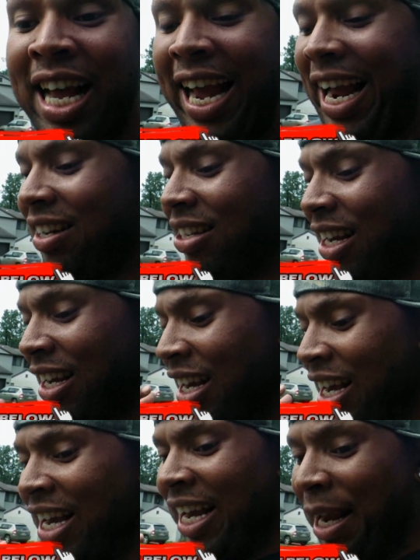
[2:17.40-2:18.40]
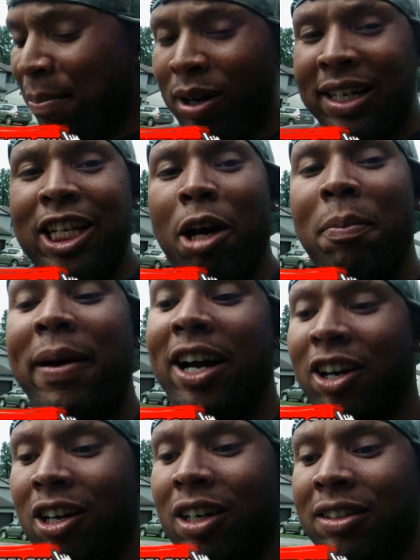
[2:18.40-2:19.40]
And he put his helmet
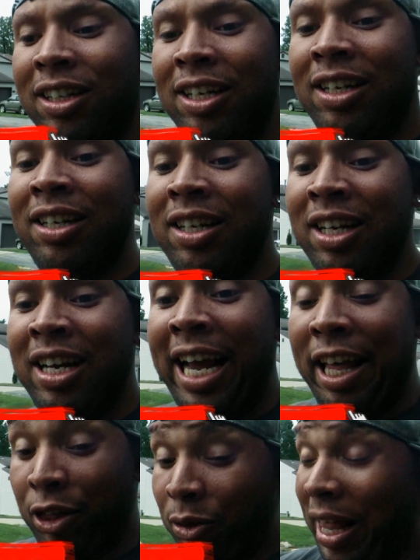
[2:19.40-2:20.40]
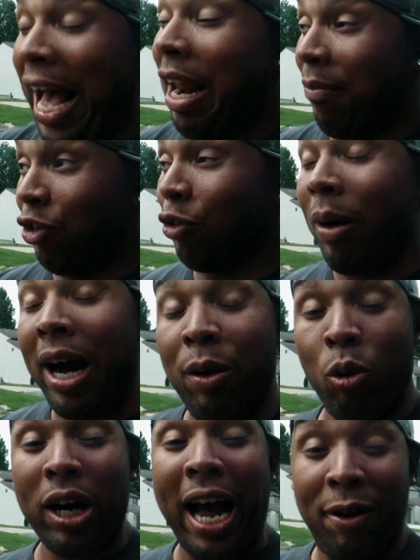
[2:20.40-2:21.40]
back on, and through that, through my,
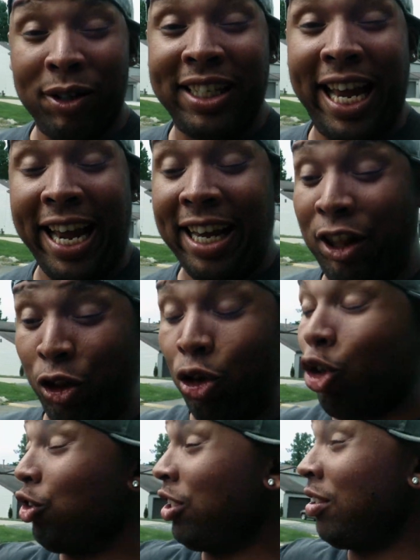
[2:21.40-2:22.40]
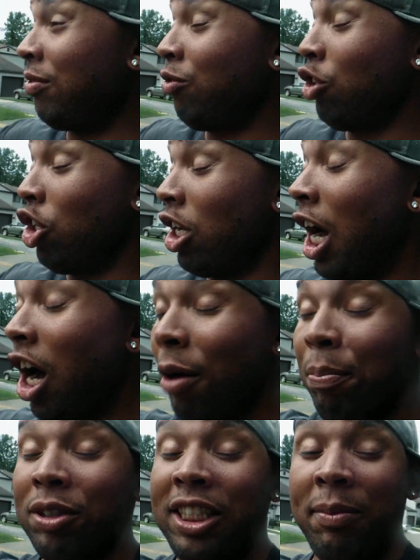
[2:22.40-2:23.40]
what I was saying, and through those
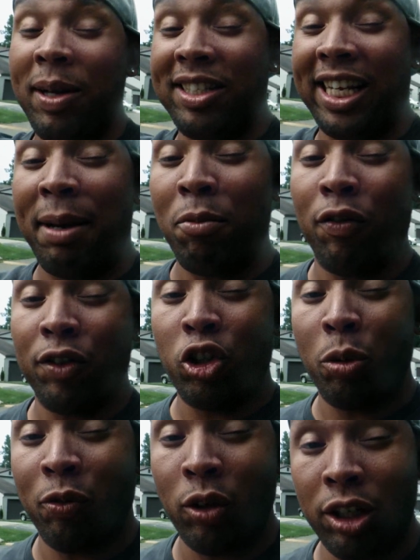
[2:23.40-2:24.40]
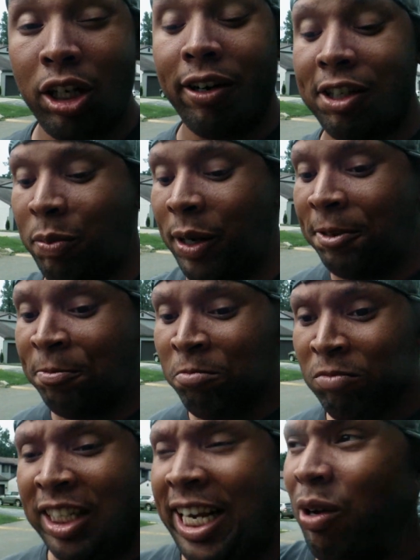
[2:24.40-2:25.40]
couple teammates that came over to him for encouragement,
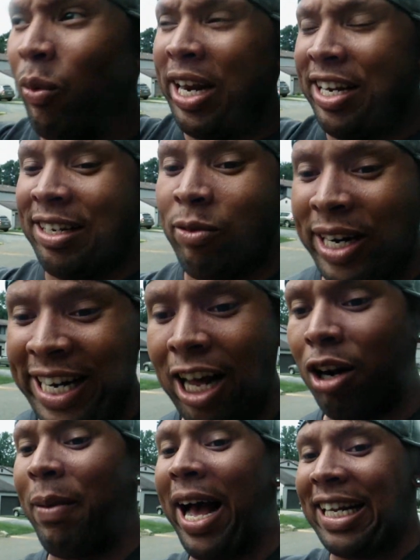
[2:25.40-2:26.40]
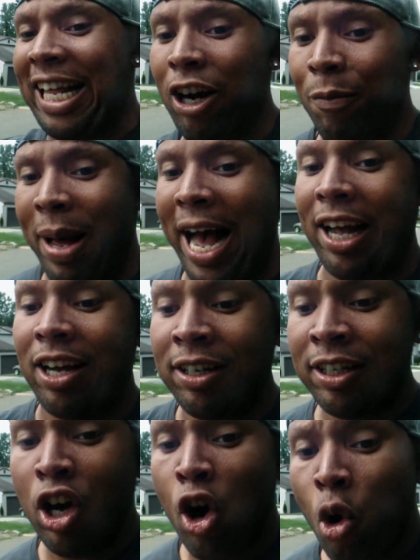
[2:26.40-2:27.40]
he went down and
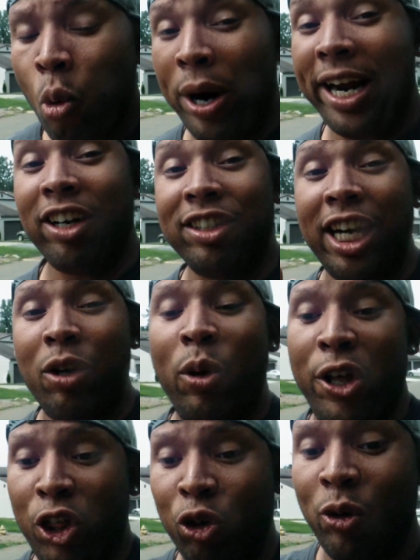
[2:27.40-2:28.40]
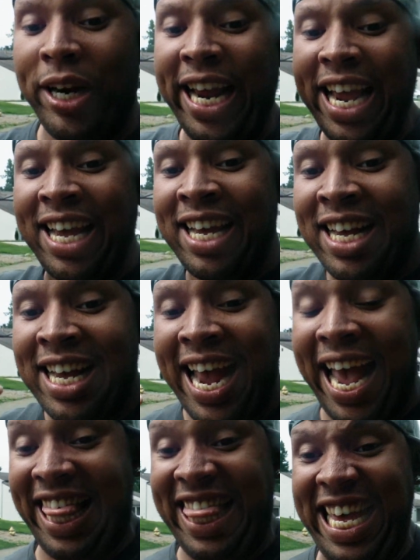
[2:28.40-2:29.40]
back. We are done with three.
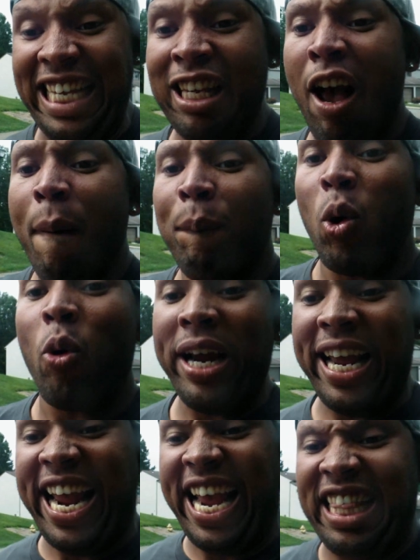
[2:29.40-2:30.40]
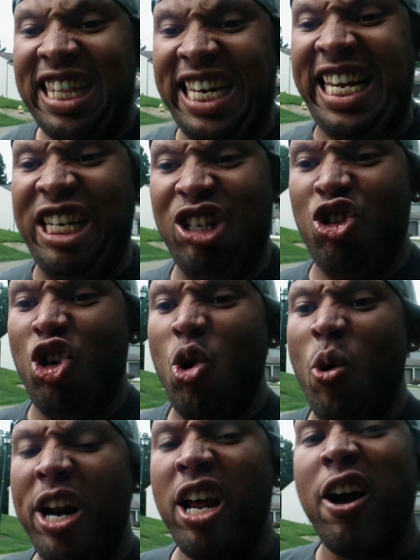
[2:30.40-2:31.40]
At this point, Anthony is
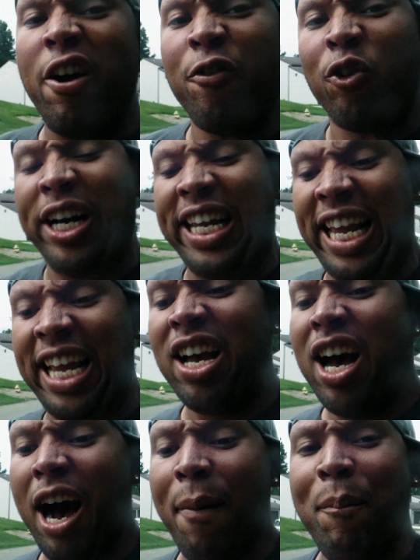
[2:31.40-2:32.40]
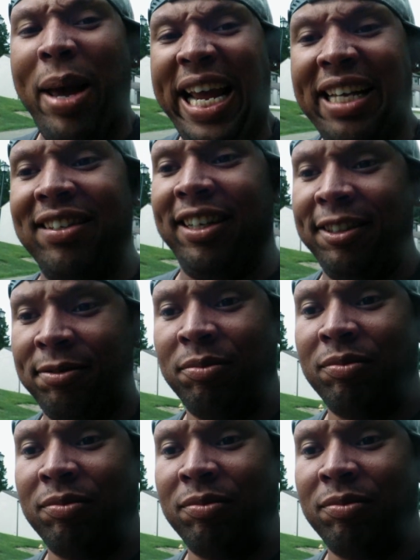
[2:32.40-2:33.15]
doing freaking amazing.